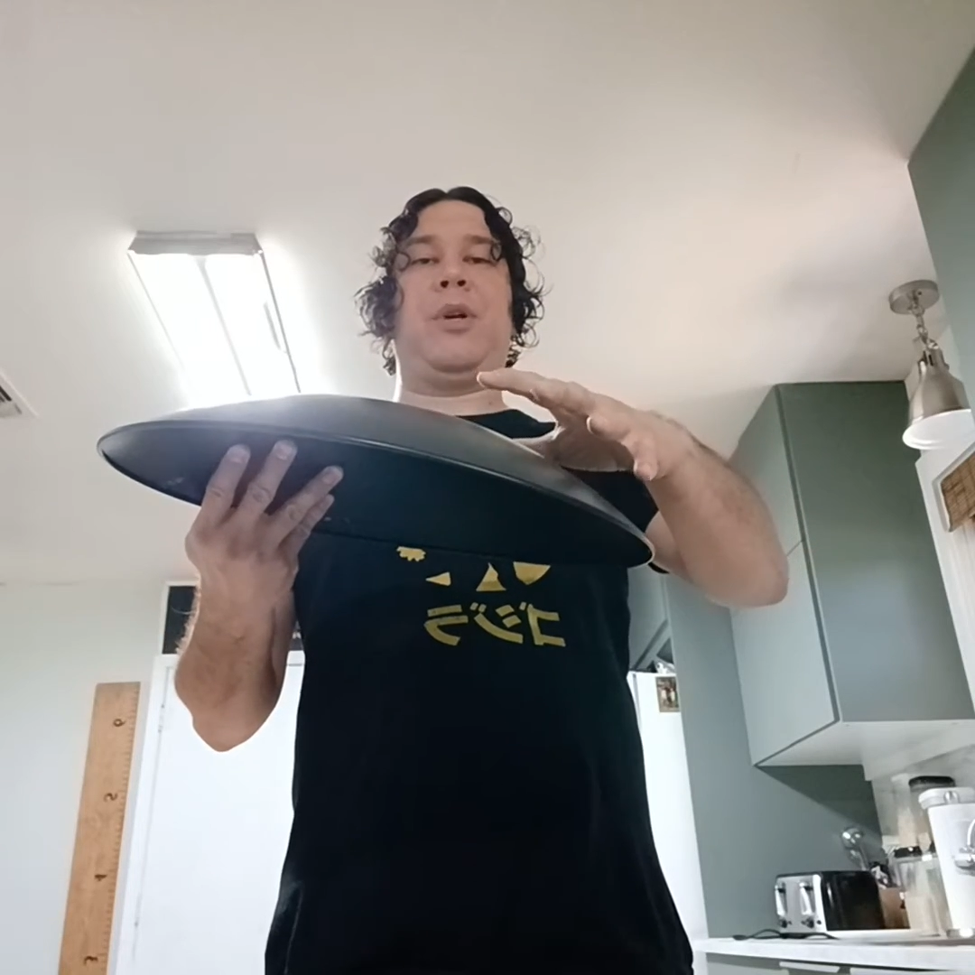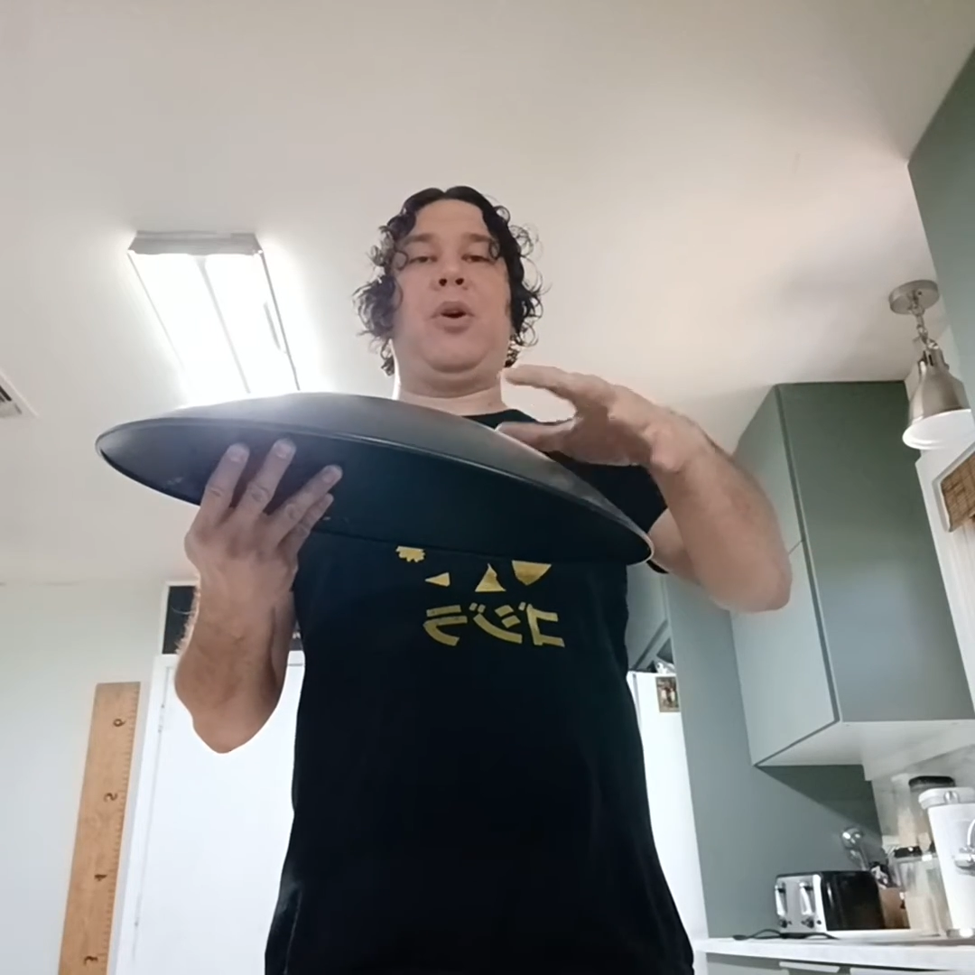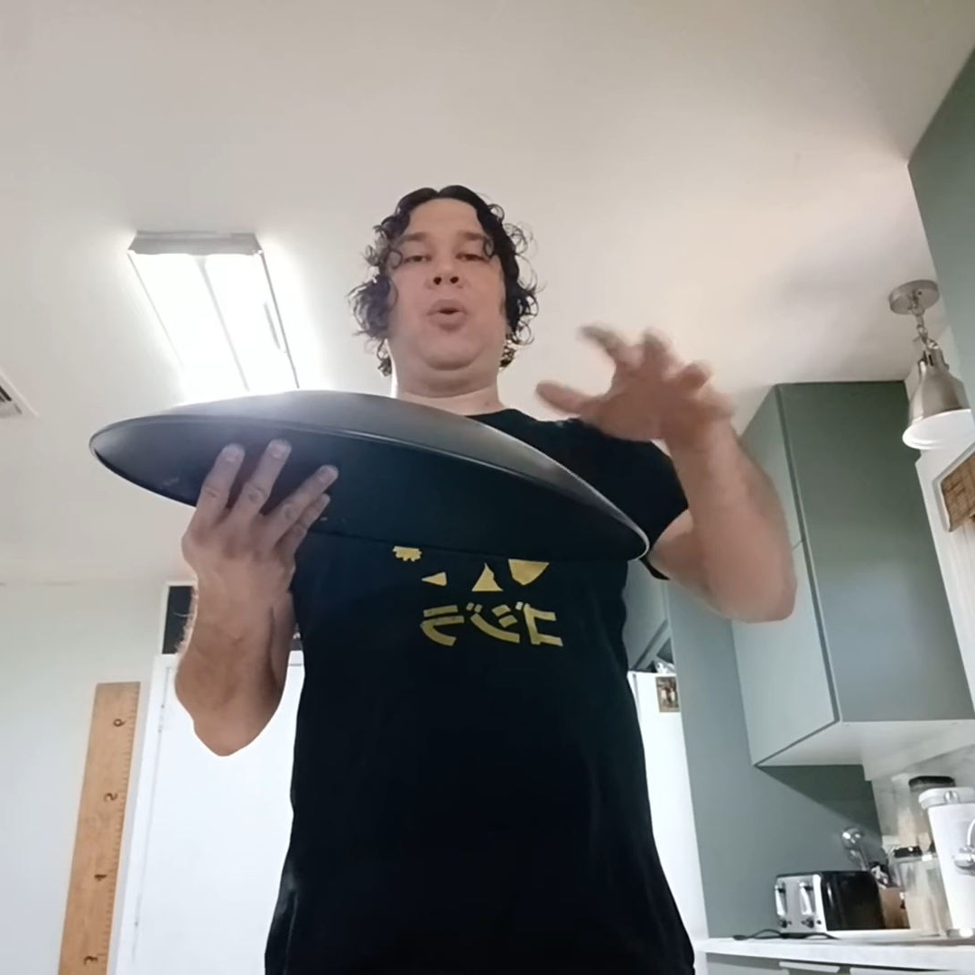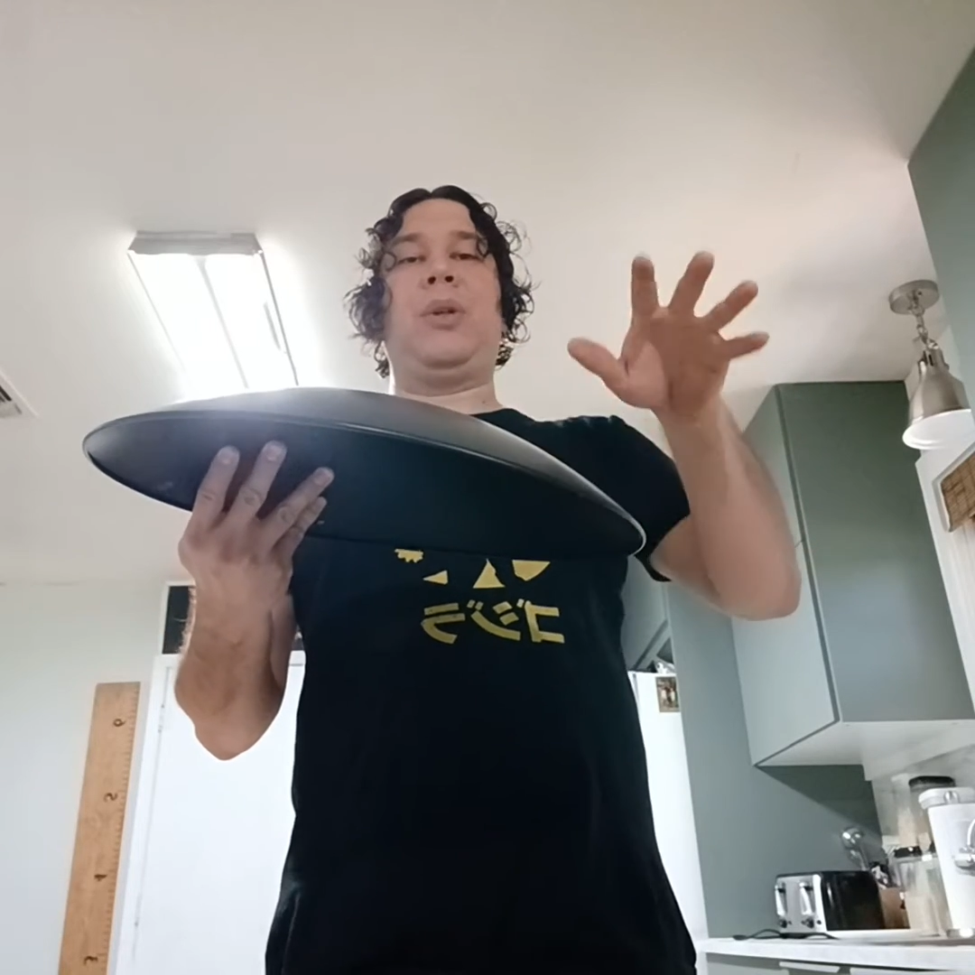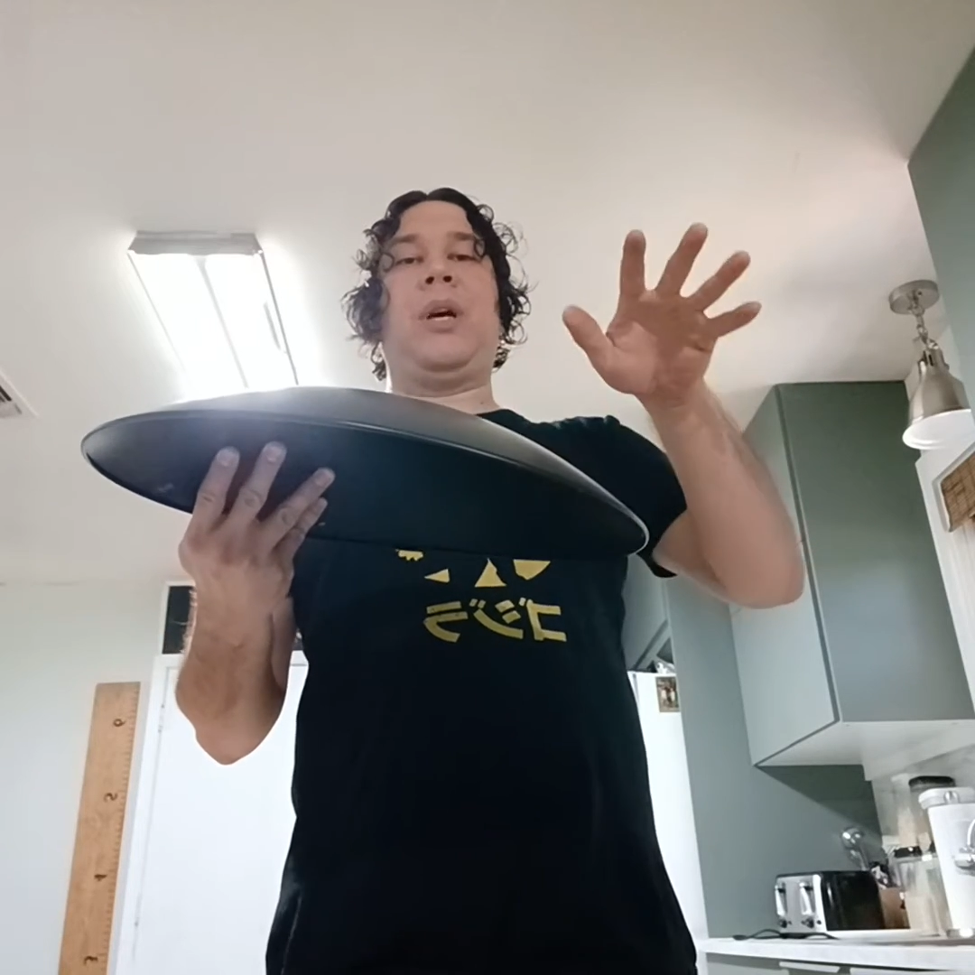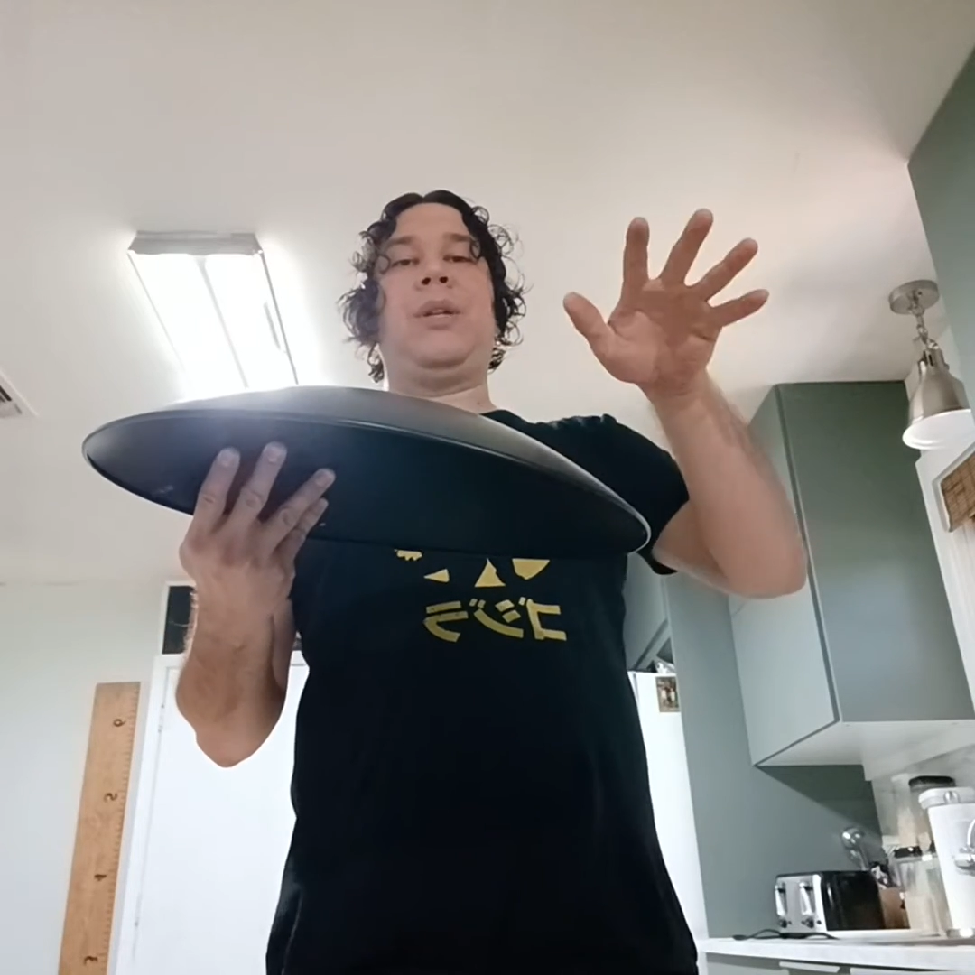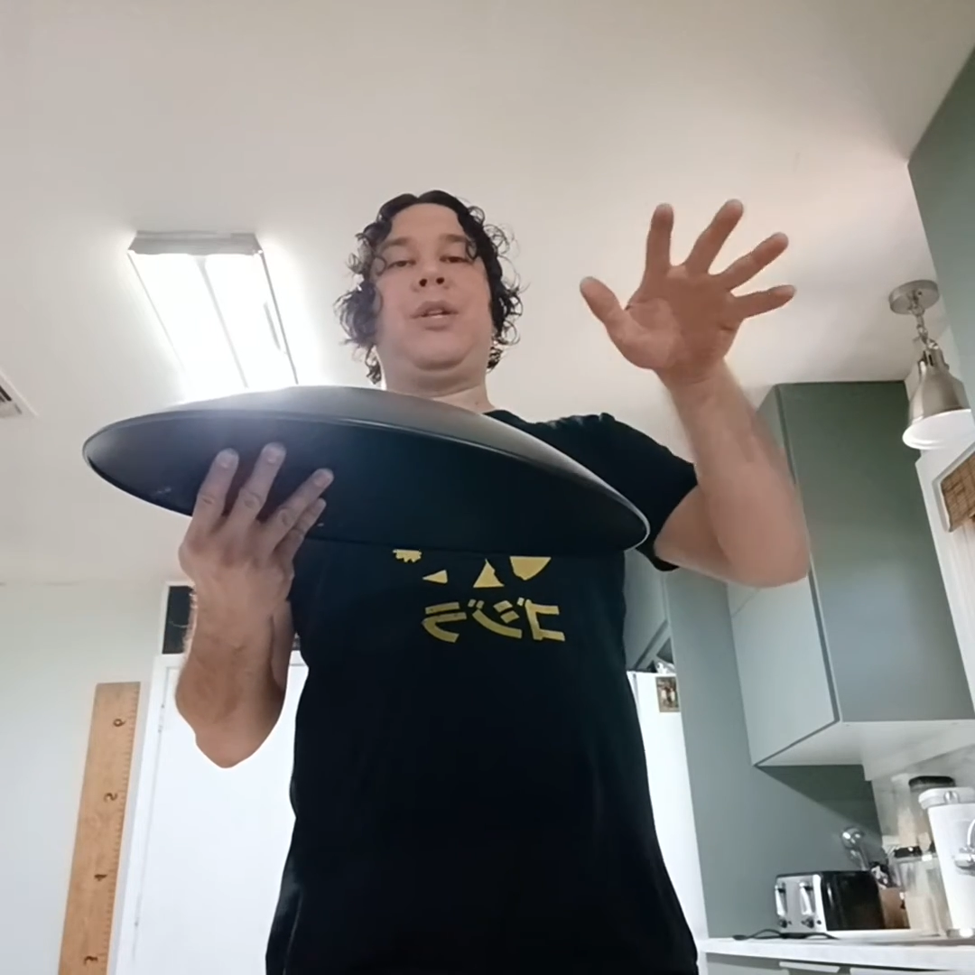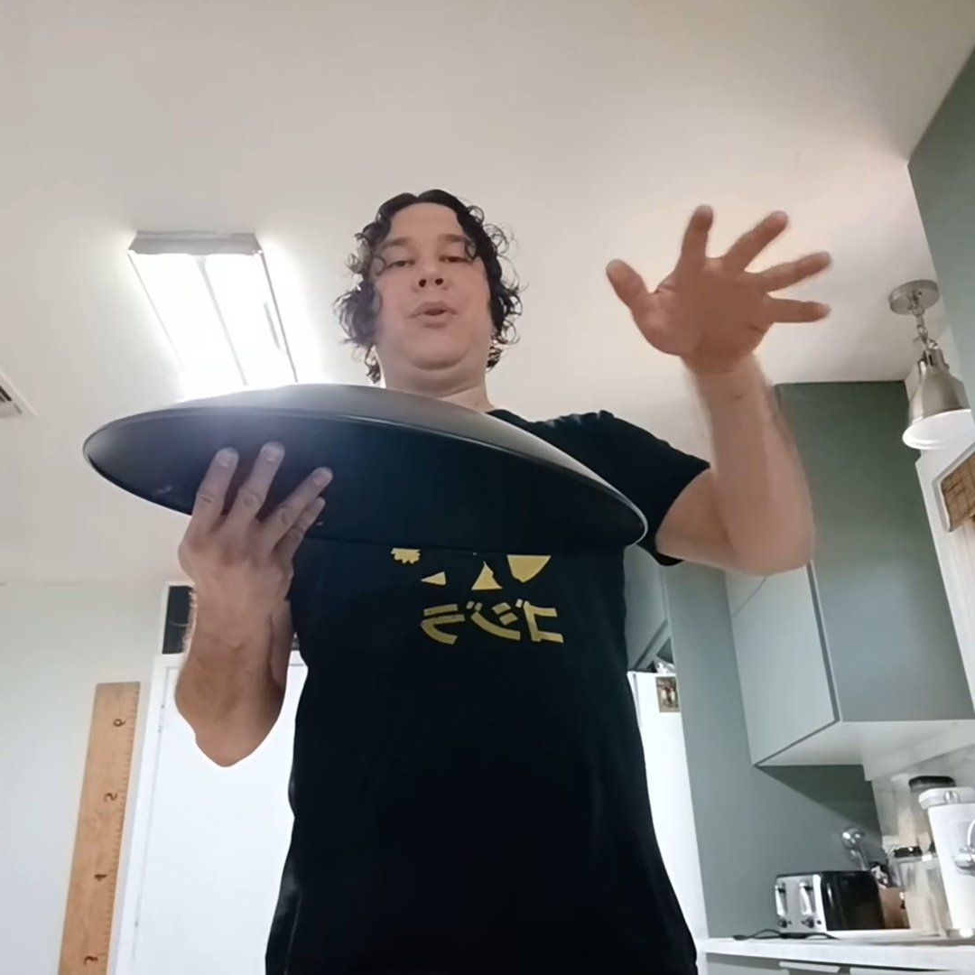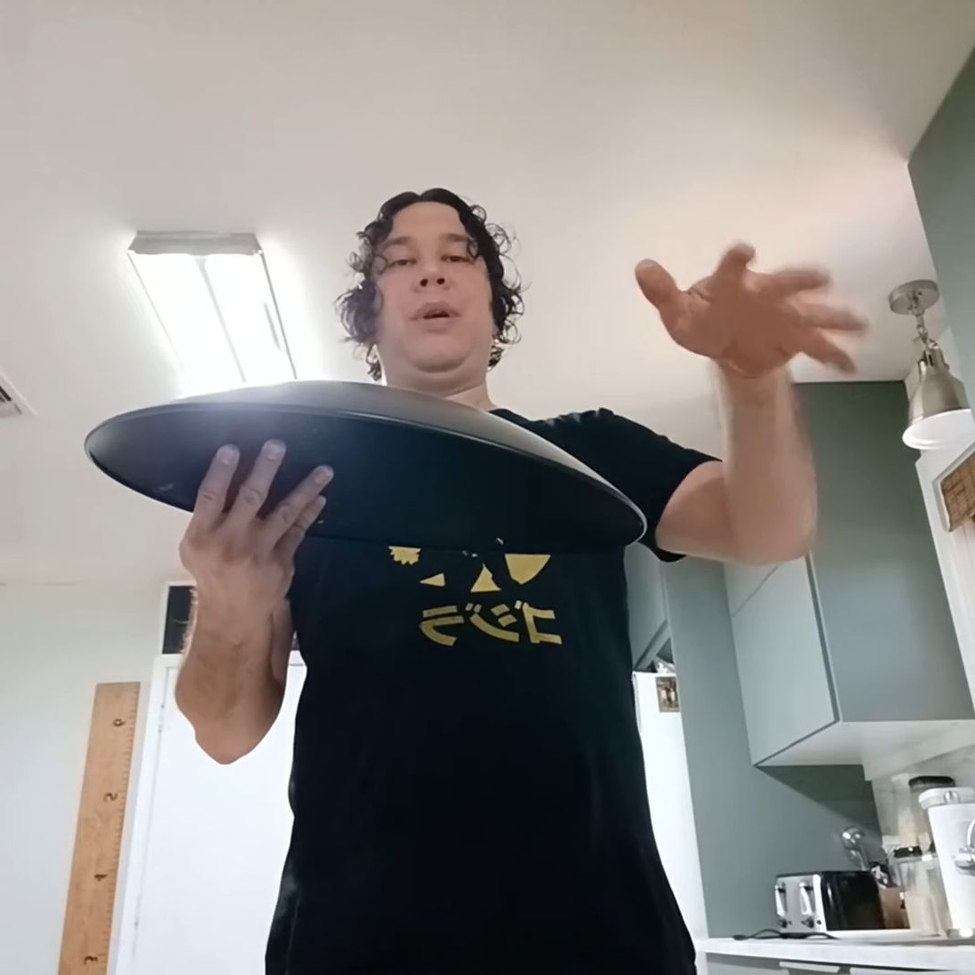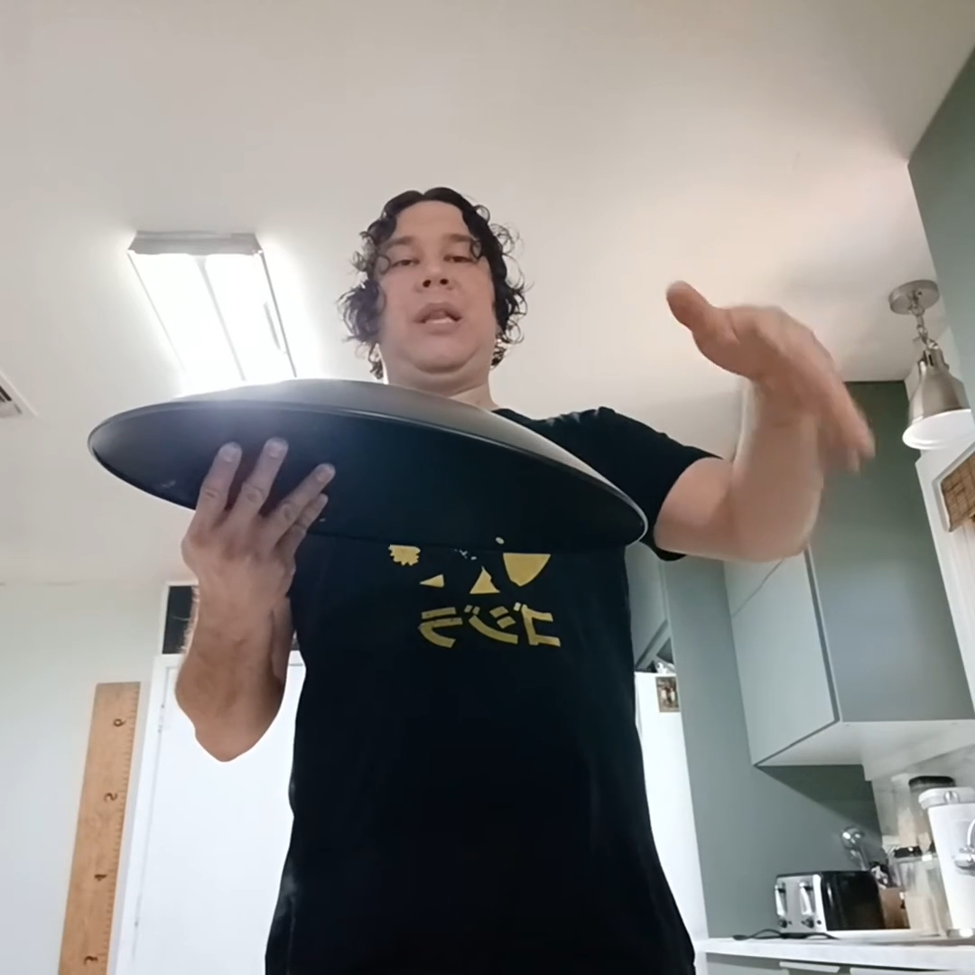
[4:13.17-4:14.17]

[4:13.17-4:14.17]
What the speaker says: to hold on to